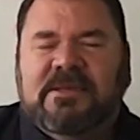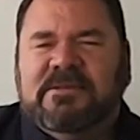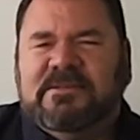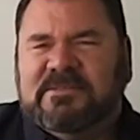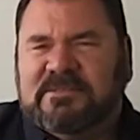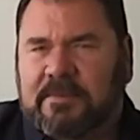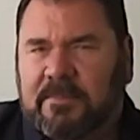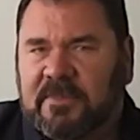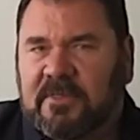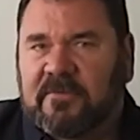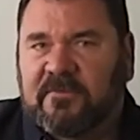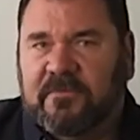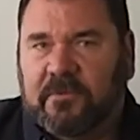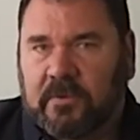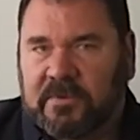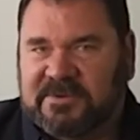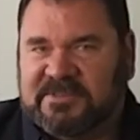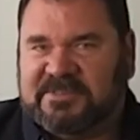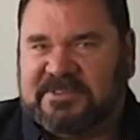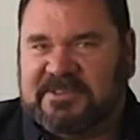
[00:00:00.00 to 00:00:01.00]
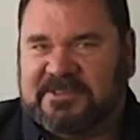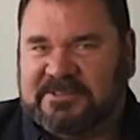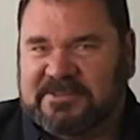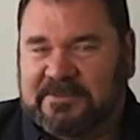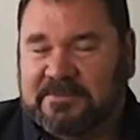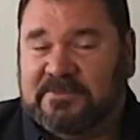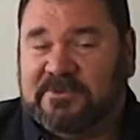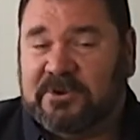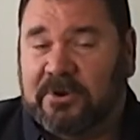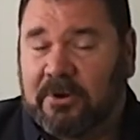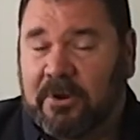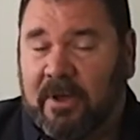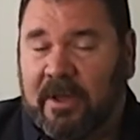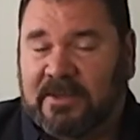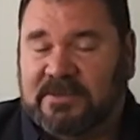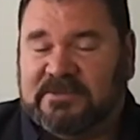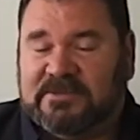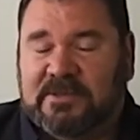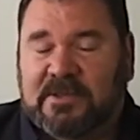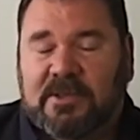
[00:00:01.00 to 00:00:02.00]
some of the floor systems are
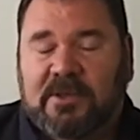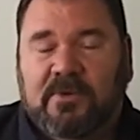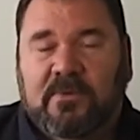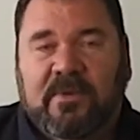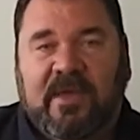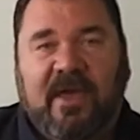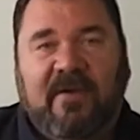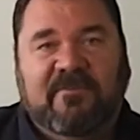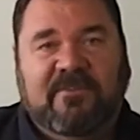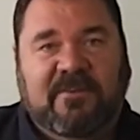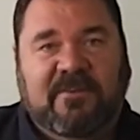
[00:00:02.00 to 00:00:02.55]
not. We have